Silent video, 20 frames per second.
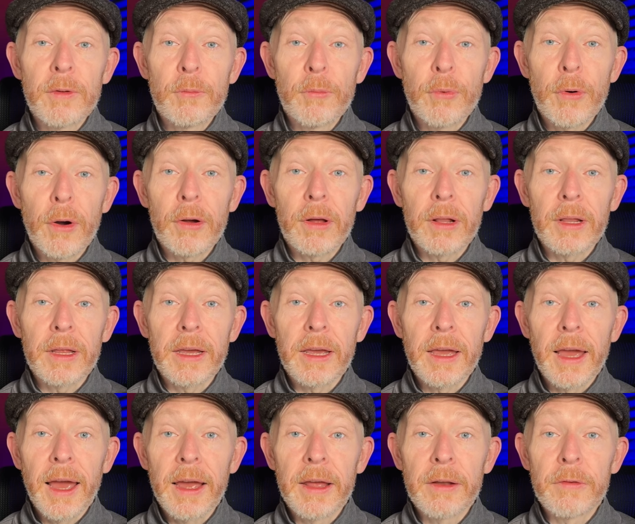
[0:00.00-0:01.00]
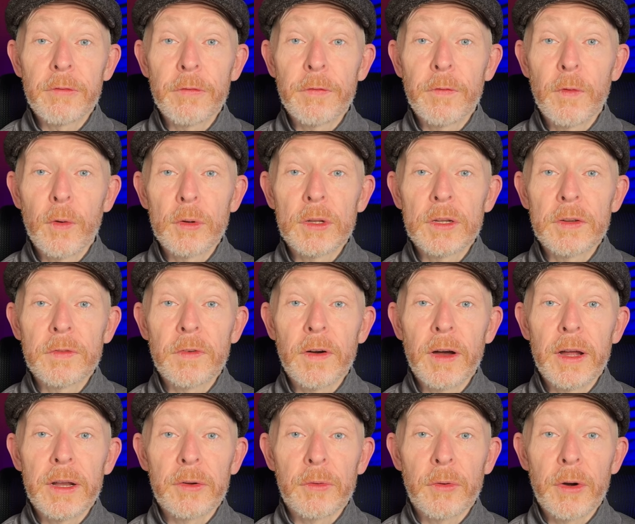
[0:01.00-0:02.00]
broccoli, and
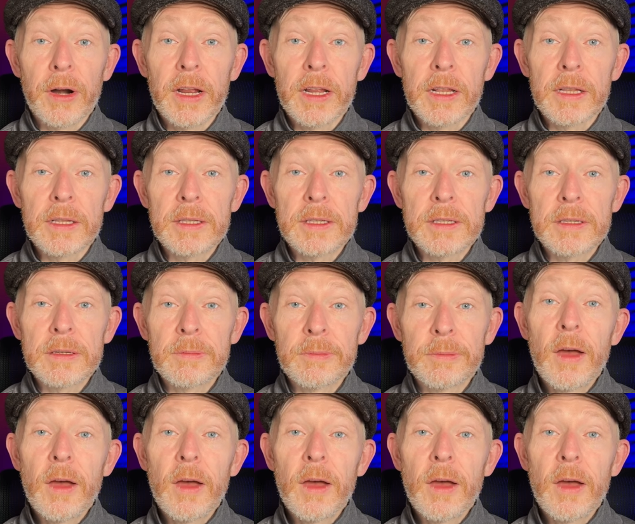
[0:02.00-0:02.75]
fortified grains.